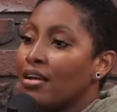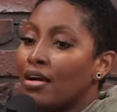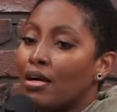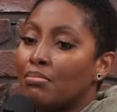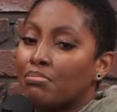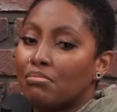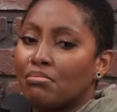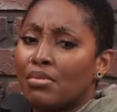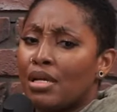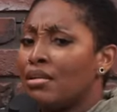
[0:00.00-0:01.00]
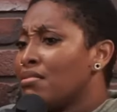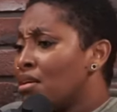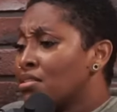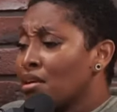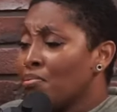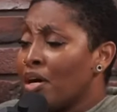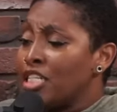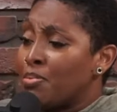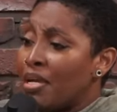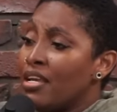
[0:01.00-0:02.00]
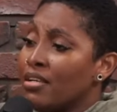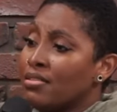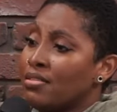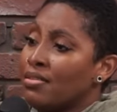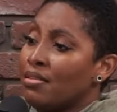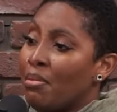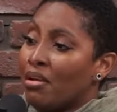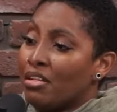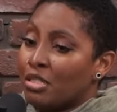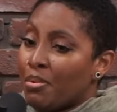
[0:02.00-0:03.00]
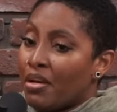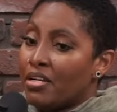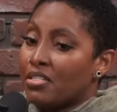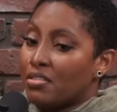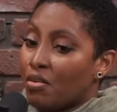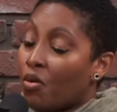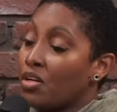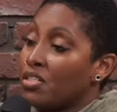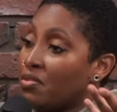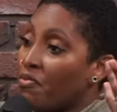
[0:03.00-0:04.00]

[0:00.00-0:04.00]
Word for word: Um, and in some way speaking to the male experience or to,